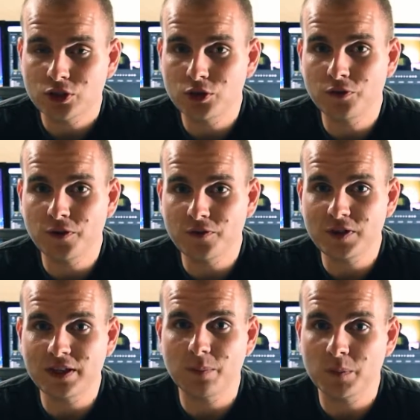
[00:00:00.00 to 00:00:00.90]
to
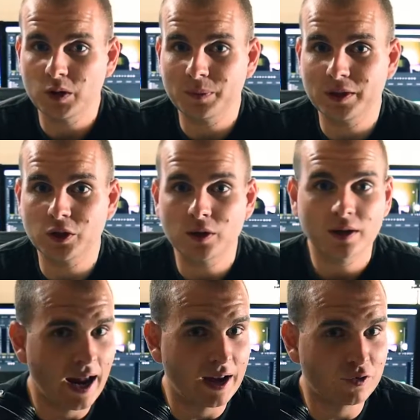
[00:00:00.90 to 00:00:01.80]
50 millimeter
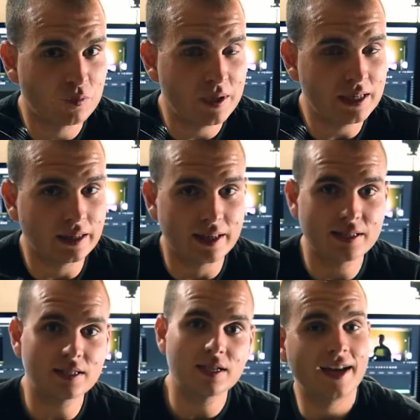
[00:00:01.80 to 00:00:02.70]
AF-P
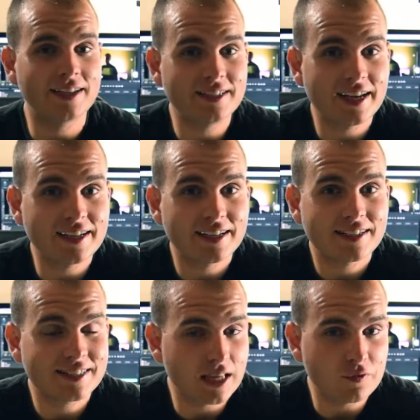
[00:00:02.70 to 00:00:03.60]
lens and a
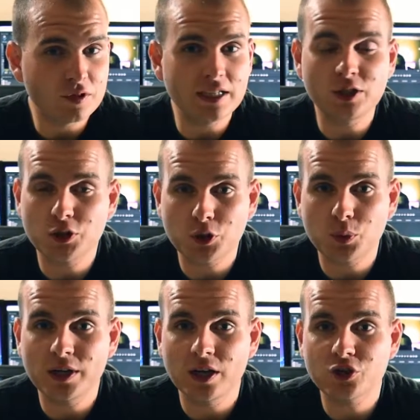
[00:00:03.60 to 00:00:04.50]
70 to
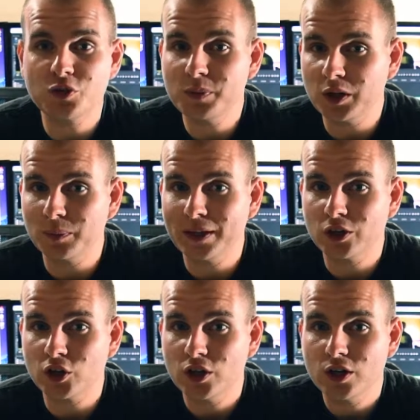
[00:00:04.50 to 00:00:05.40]
300
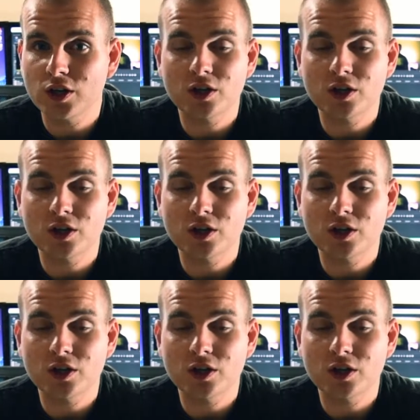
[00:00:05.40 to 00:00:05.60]
millimeter